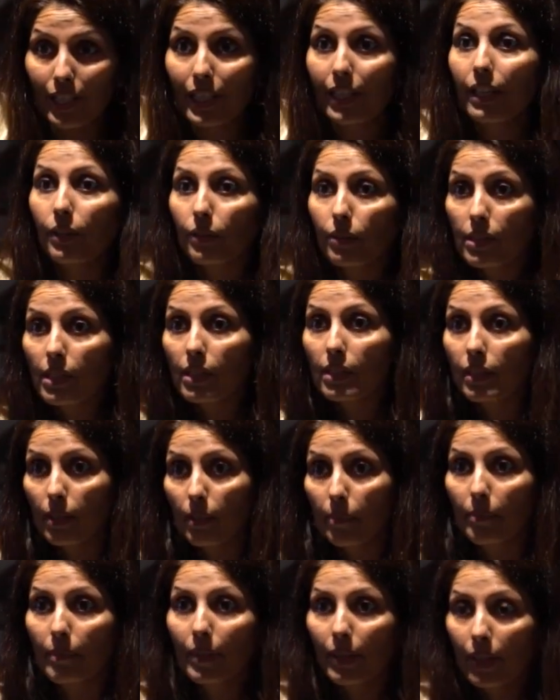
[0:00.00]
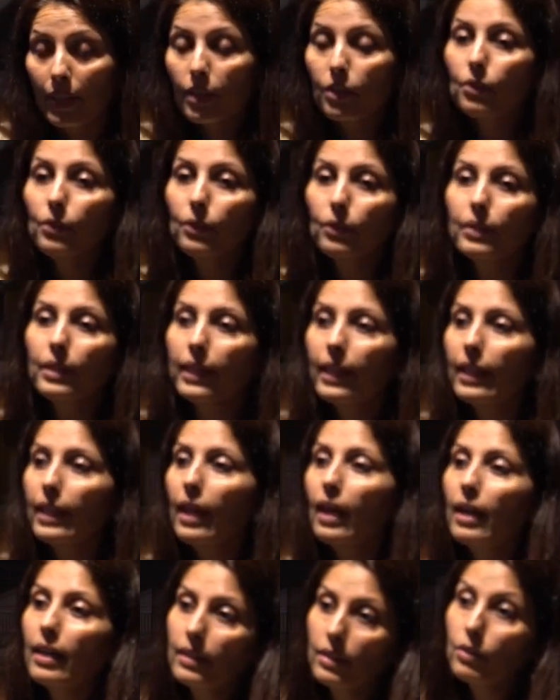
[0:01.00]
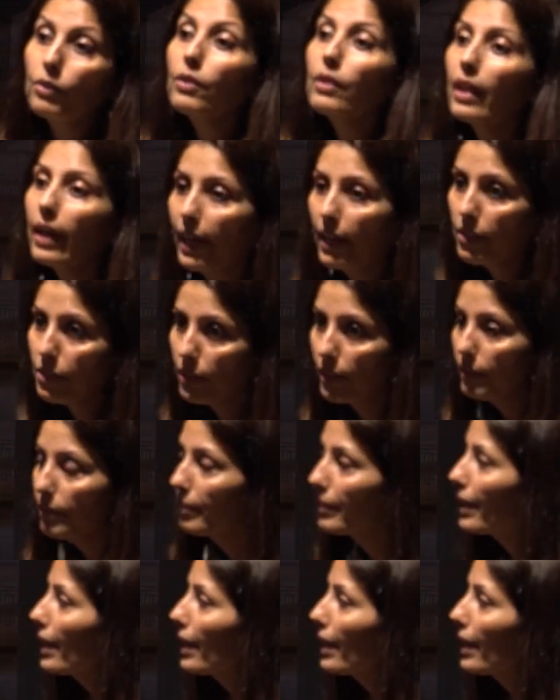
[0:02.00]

ecosystem through the engine.